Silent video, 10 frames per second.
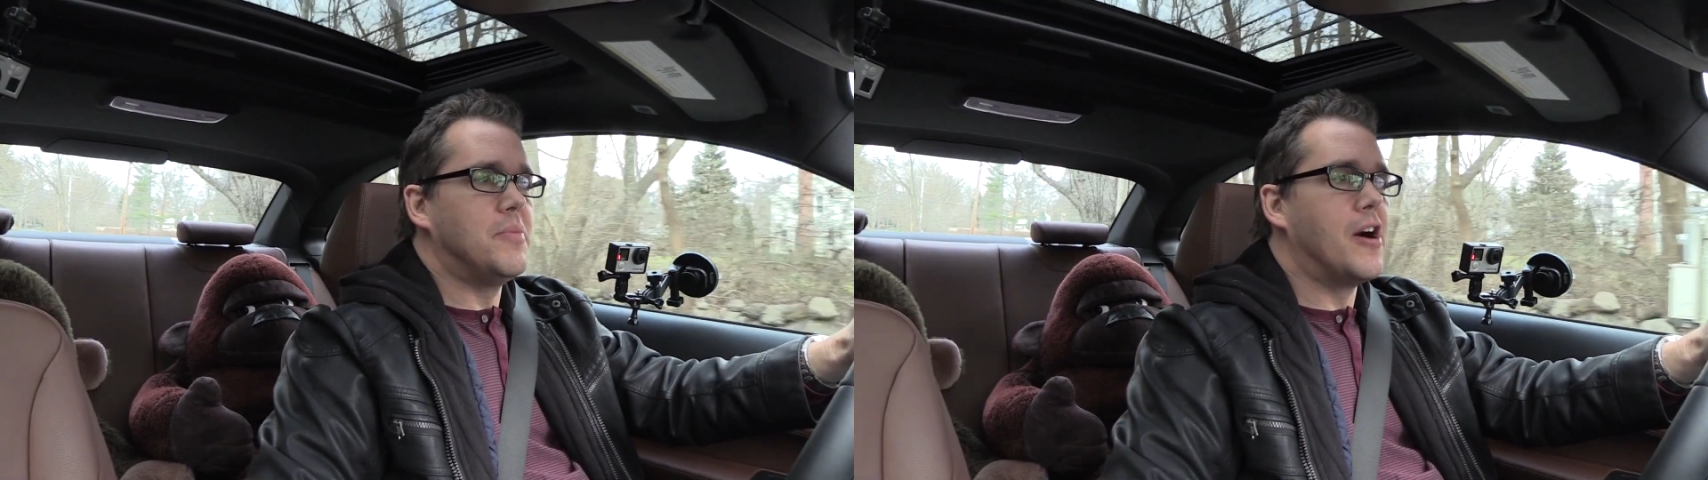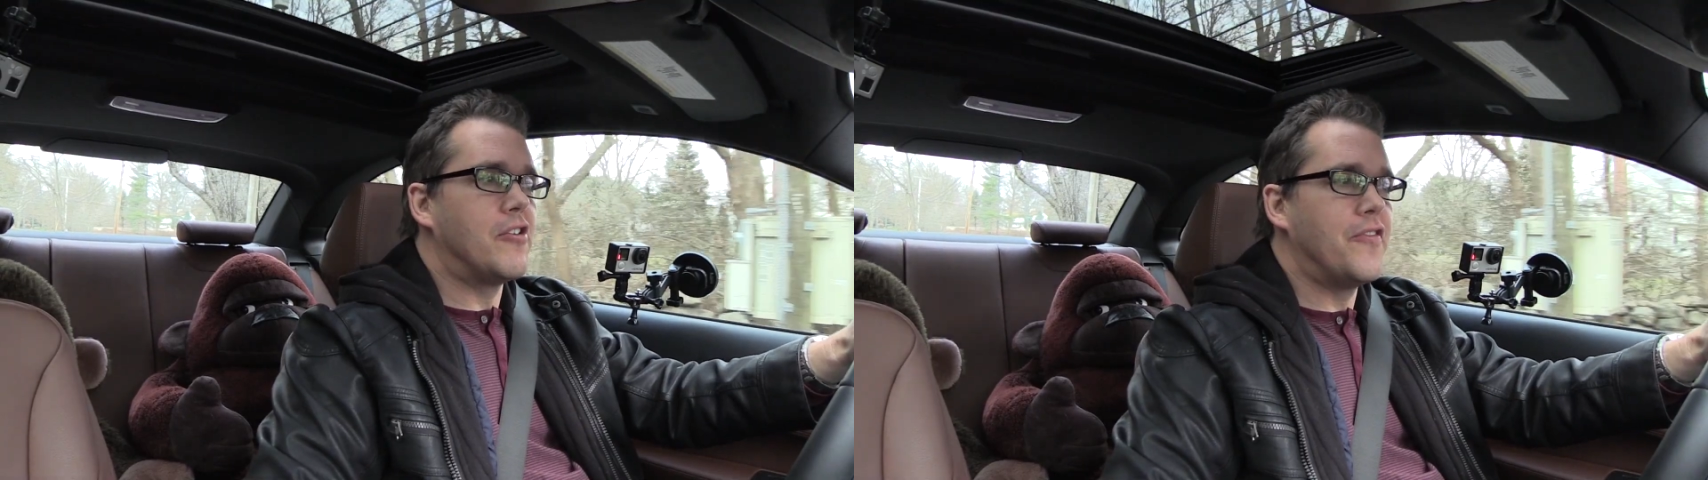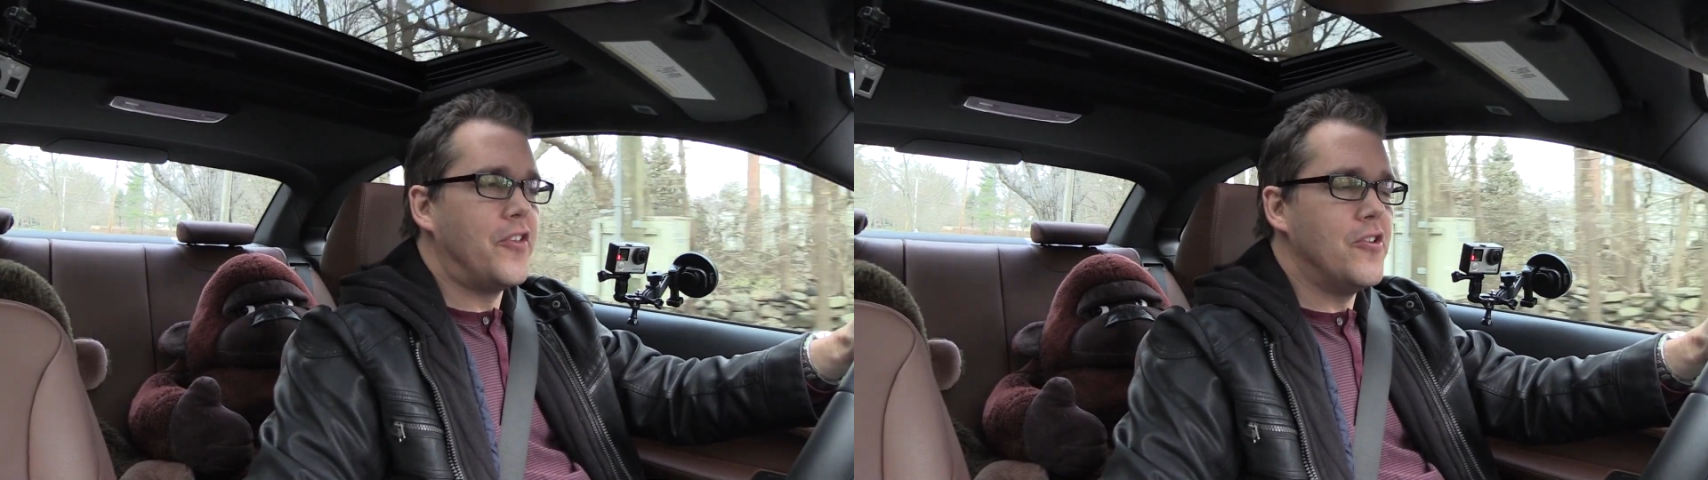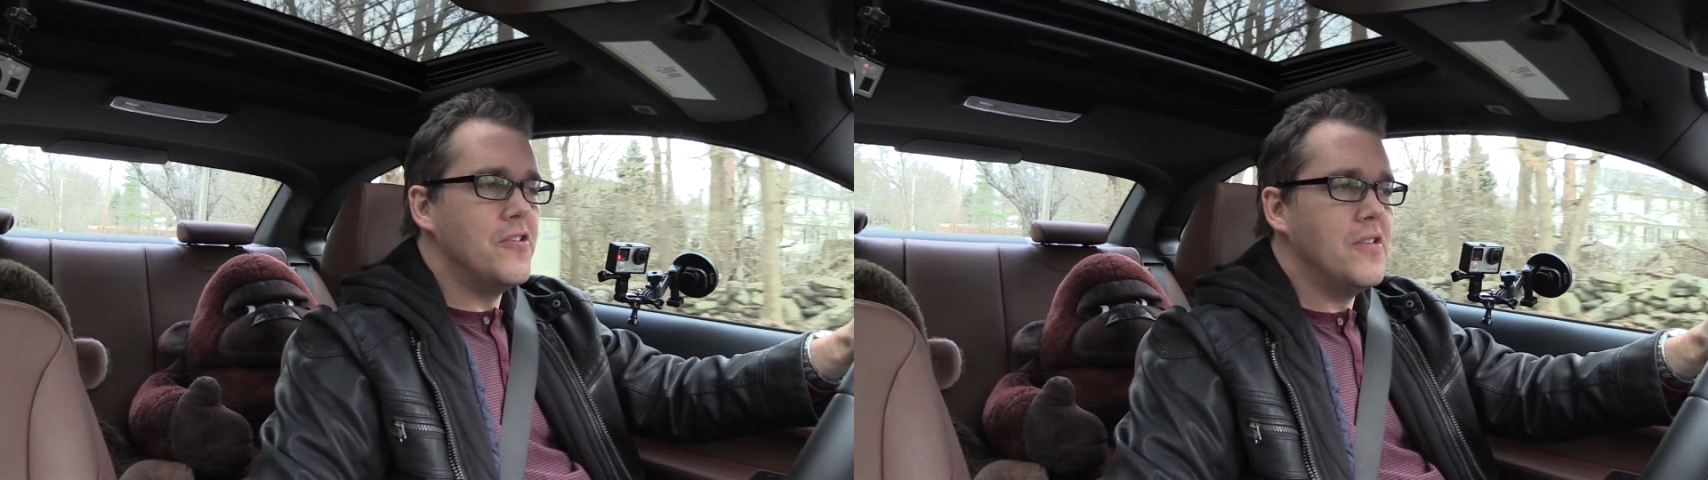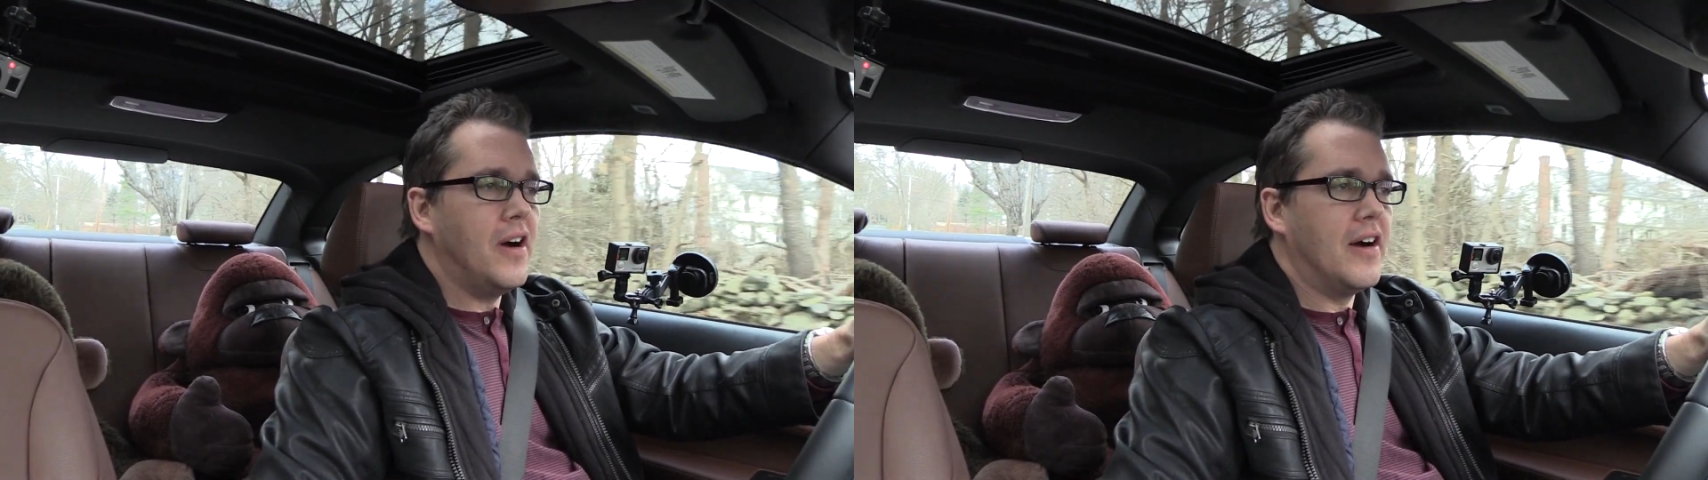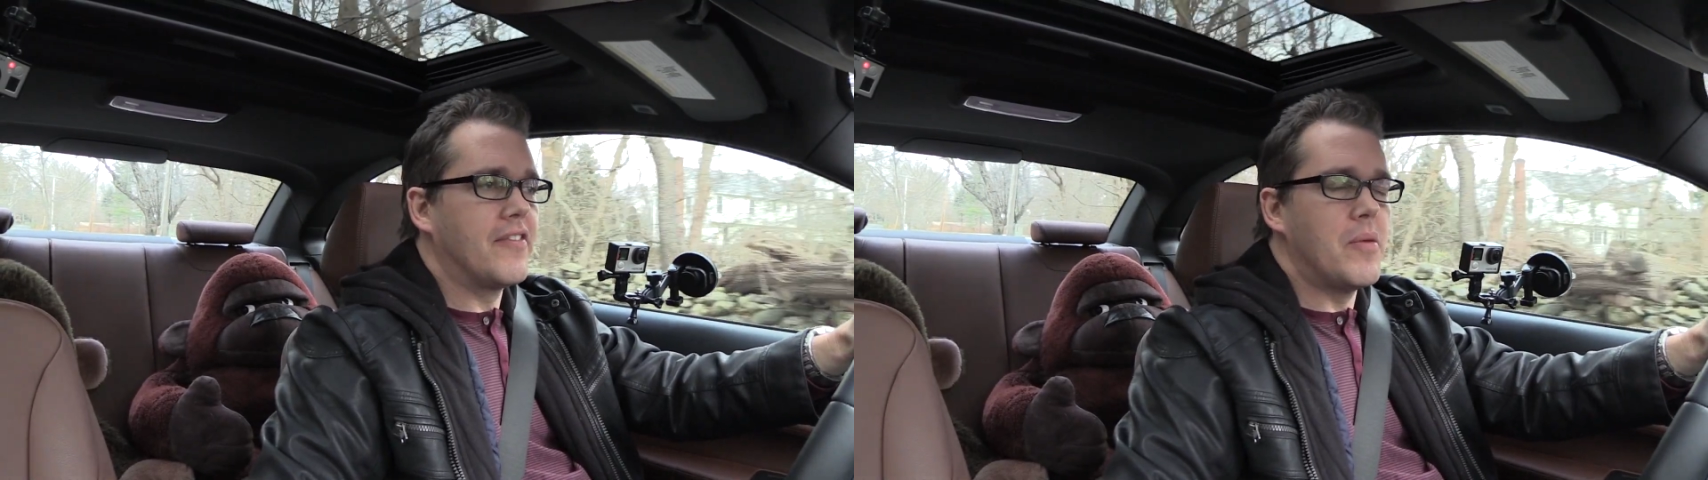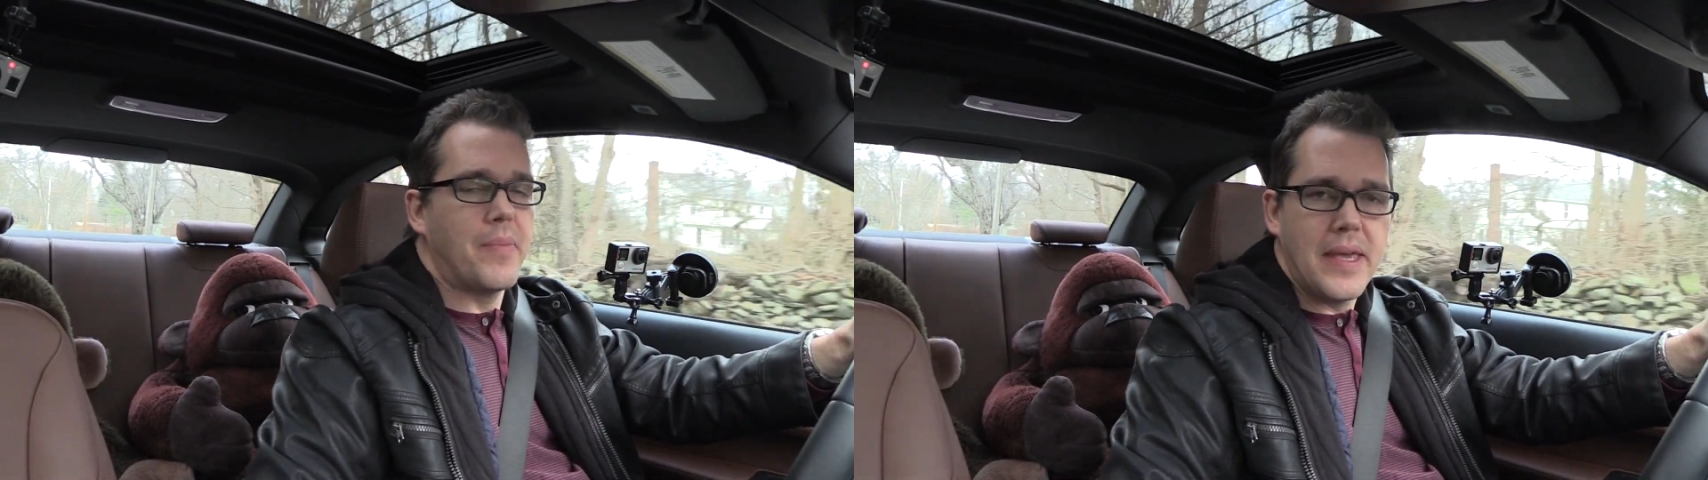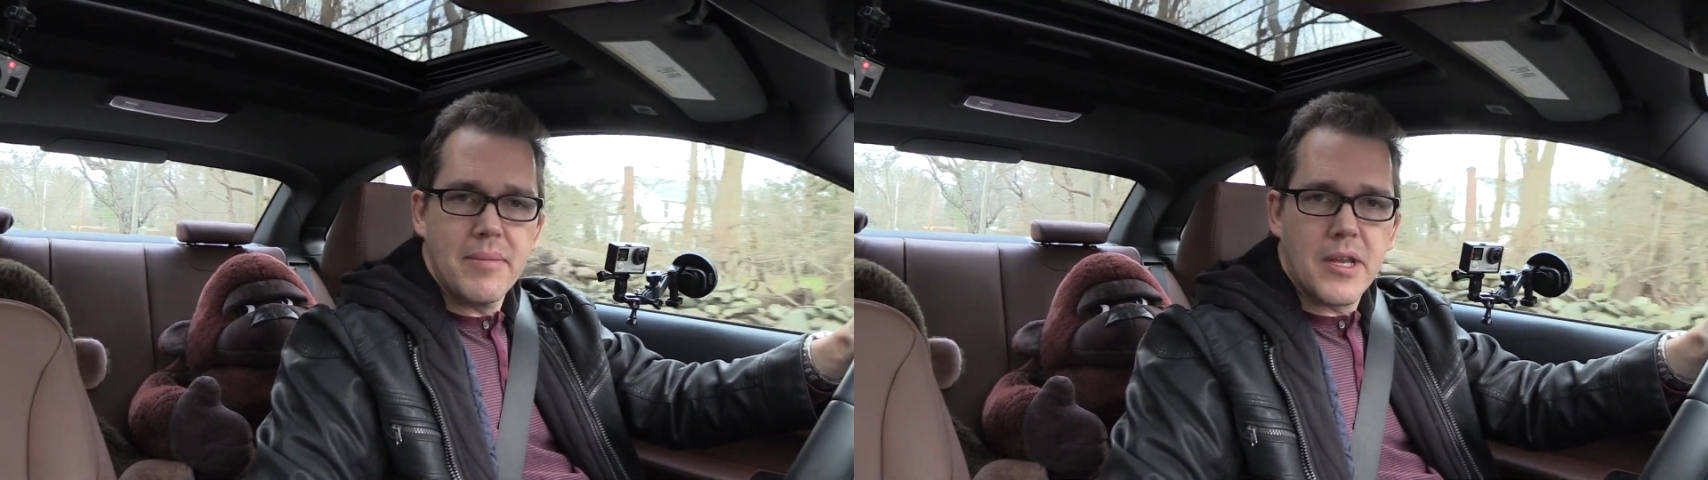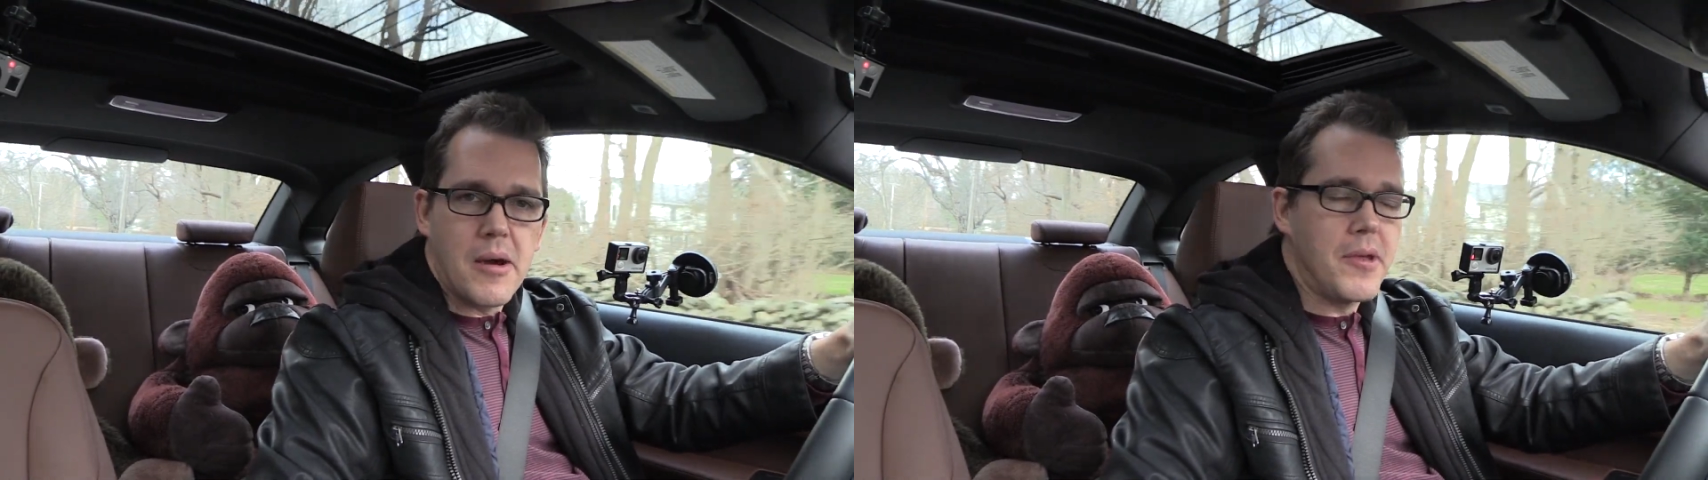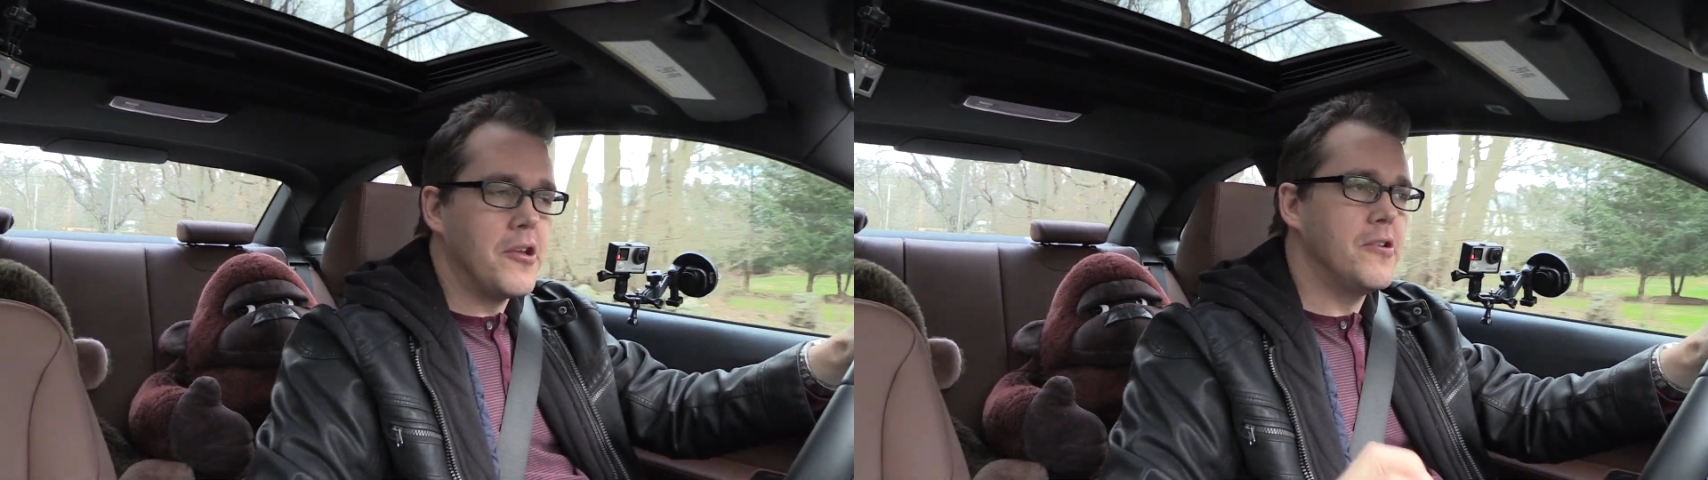to my review of the
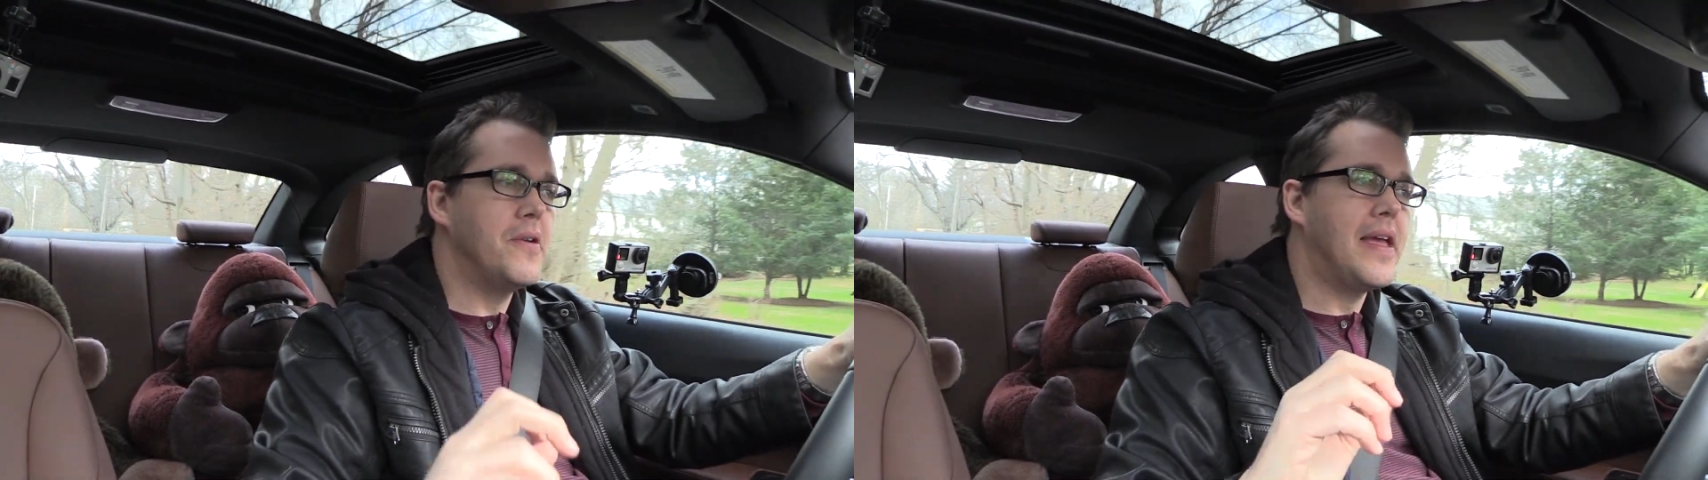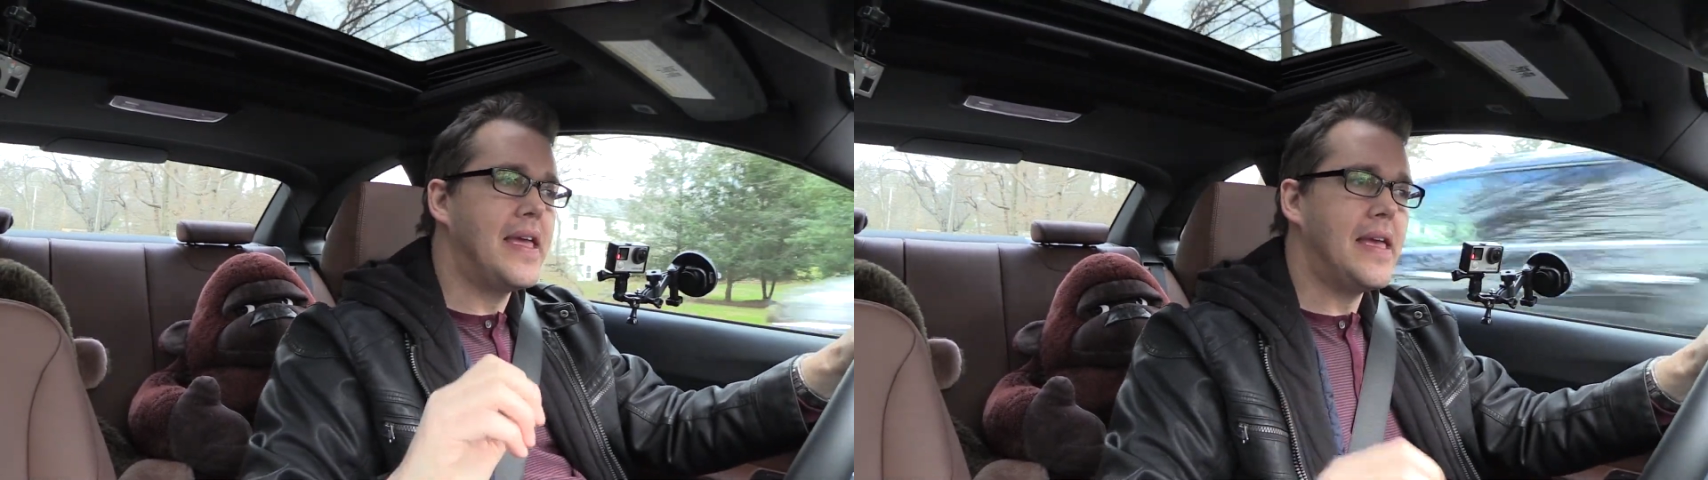BMW